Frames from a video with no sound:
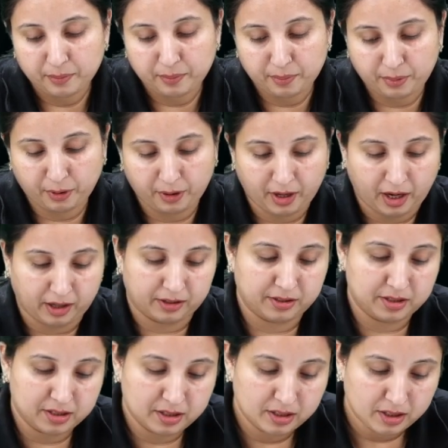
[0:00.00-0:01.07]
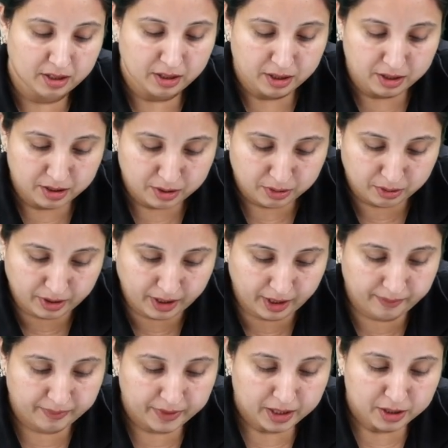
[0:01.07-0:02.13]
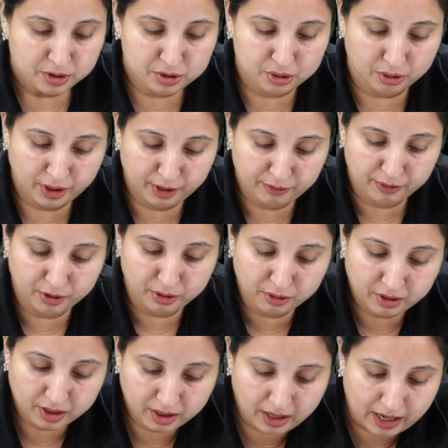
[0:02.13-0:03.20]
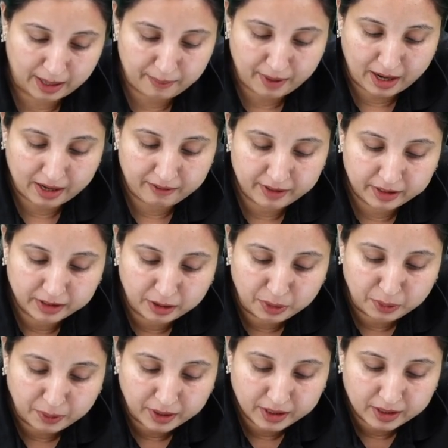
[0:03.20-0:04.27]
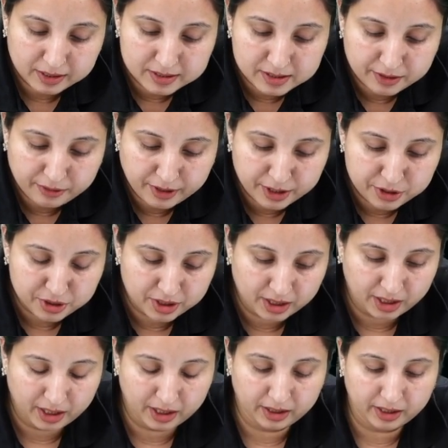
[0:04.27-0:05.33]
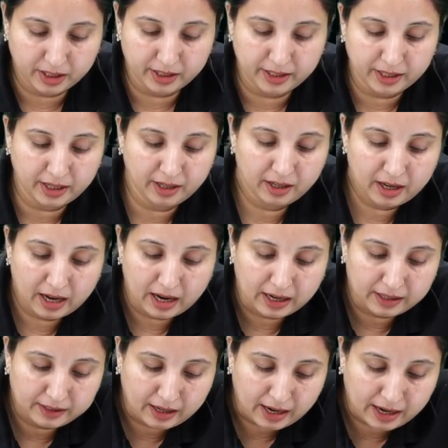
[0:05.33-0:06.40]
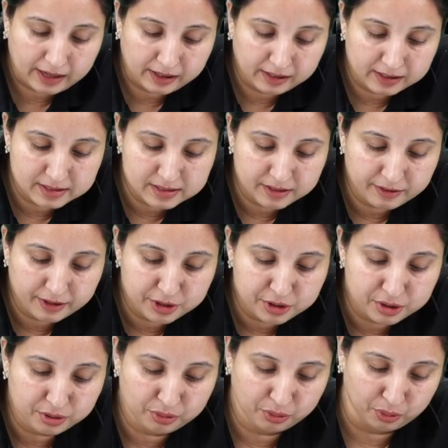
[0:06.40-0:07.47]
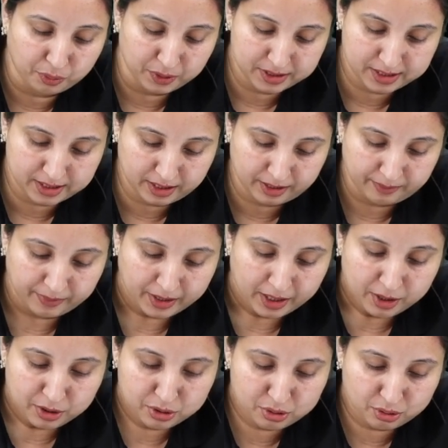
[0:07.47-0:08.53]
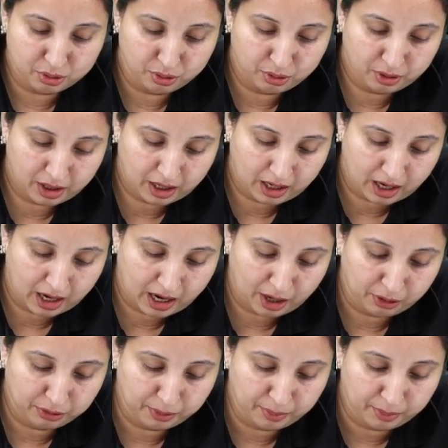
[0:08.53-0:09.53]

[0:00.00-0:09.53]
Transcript: product. Okay, so if you look, I am having the lower concentration in the D and higher concentration over C. So how